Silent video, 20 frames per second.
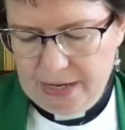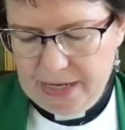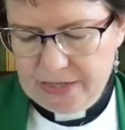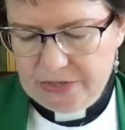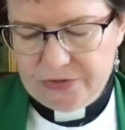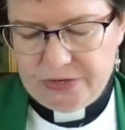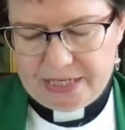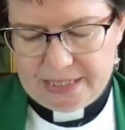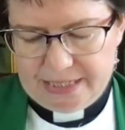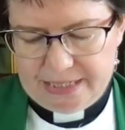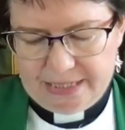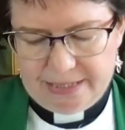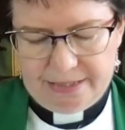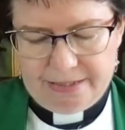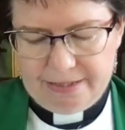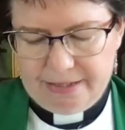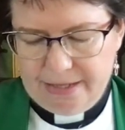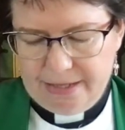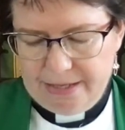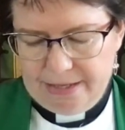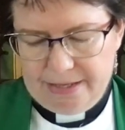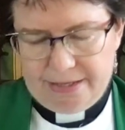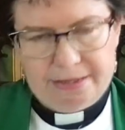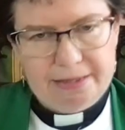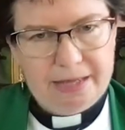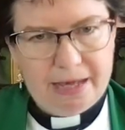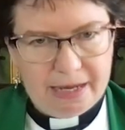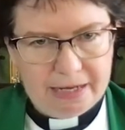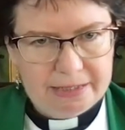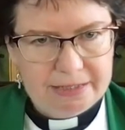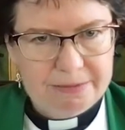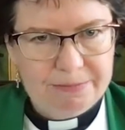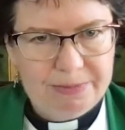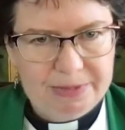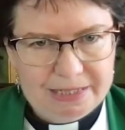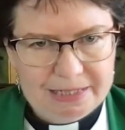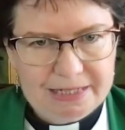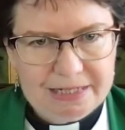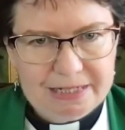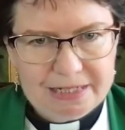addressing the
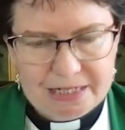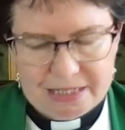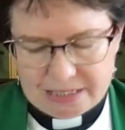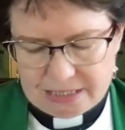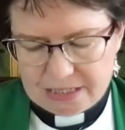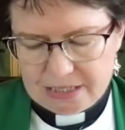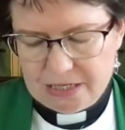husband